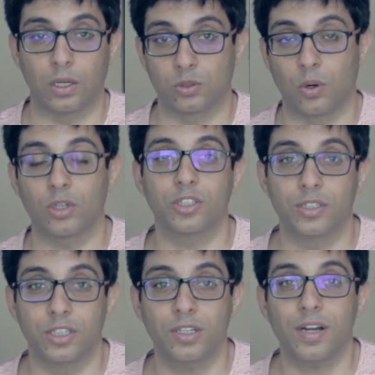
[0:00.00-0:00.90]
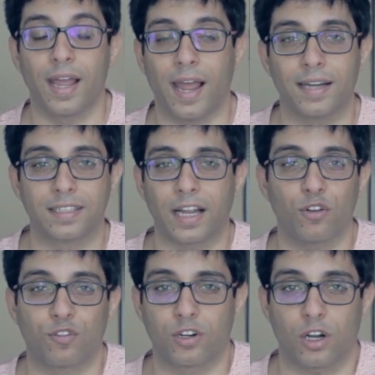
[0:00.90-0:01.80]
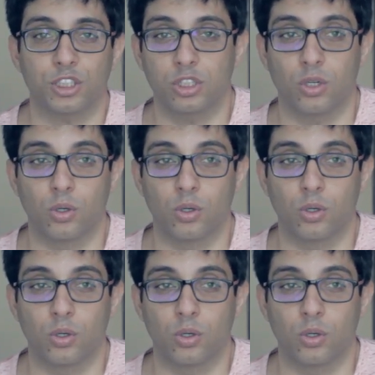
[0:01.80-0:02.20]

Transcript: throughout your year and kind of crush your